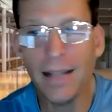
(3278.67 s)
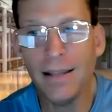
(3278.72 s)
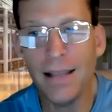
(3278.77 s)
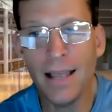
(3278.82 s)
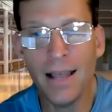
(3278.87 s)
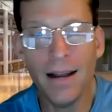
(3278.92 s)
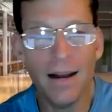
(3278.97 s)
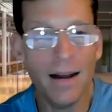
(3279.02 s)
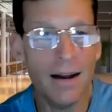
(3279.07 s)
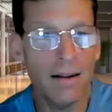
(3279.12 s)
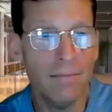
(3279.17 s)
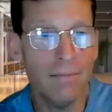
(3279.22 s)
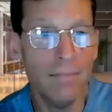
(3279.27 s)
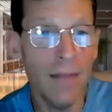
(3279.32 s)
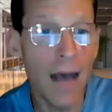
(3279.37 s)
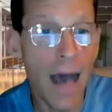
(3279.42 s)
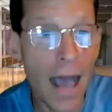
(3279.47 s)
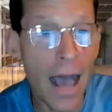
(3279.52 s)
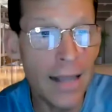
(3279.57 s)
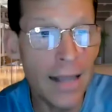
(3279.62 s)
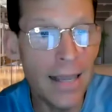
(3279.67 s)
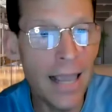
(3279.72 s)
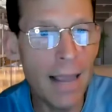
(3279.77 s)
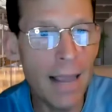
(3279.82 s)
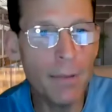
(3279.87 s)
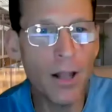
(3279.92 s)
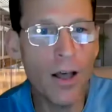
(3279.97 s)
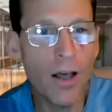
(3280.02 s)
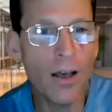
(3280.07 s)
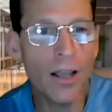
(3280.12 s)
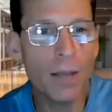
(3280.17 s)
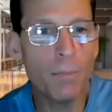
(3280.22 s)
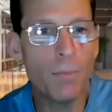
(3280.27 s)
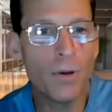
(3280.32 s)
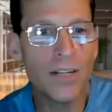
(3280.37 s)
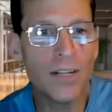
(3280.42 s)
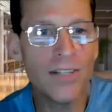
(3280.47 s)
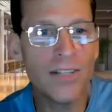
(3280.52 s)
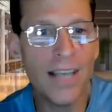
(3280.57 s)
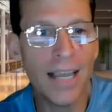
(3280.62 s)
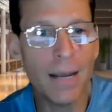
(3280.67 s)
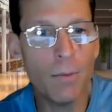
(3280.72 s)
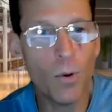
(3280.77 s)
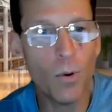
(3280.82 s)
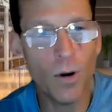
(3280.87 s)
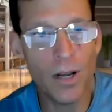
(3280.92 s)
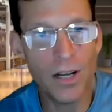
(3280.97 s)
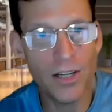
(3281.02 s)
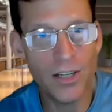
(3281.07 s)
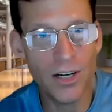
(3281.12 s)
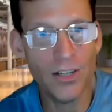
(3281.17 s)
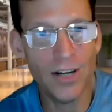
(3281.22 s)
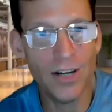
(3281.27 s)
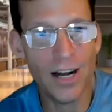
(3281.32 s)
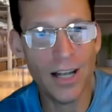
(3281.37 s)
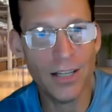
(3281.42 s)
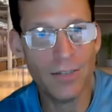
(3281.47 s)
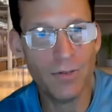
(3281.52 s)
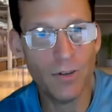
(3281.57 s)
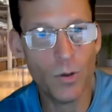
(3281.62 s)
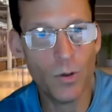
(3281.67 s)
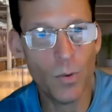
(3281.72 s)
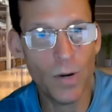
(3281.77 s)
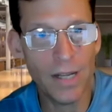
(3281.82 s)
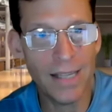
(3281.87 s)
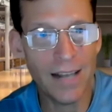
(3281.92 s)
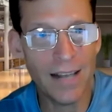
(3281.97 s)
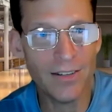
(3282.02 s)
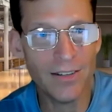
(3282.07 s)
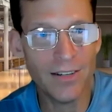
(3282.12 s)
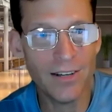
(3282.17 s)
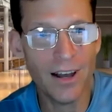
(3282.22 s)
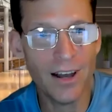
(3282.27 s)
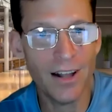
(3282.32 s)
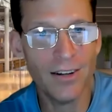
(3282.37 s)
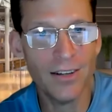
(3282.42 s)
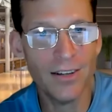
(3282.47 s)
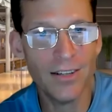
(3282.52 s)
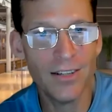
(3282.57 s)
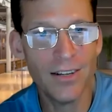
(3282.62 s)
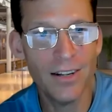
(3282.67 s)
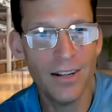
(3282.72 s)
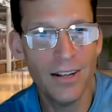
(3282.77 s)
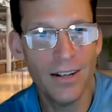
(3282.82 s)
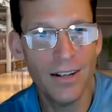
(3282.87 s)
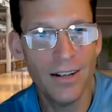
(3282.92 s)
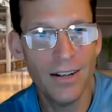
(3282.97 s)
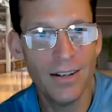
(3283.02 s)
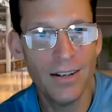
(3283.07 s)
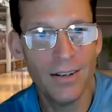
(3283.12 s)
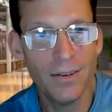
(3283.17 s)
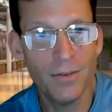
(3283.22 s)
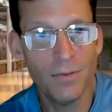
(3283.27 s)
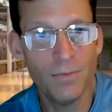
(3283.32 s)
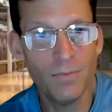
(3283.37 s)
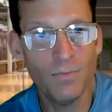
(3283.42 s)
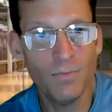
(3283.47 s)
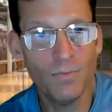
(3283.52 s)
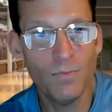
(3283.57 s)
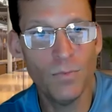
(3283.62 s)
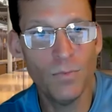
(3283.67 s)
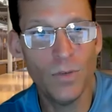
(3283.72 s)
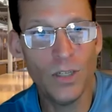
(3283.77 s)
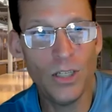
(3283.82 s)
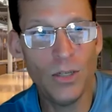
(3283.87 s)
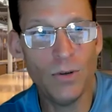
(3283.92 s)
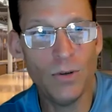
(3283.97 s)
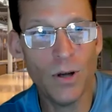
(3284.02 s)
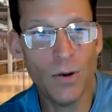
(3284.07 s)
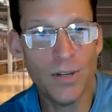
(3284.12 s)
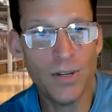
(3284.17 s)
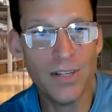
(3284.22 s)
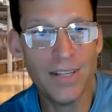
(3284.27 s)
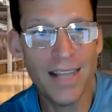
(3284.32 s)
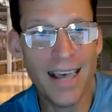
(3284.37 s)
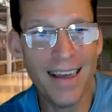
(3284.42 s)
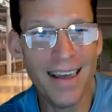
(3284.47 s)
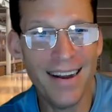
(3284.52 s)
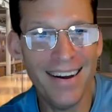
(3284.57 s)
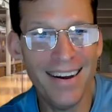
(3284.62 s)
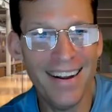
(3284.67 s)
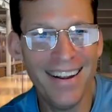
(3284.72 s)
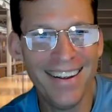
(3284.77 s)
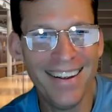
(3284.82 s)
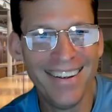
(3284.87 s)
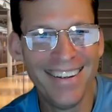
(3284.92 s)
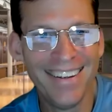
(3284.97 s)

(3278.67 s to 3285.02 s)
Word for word: And then I came along and put a second mortgage on your house for twenty thousand dollars. Would you notice that?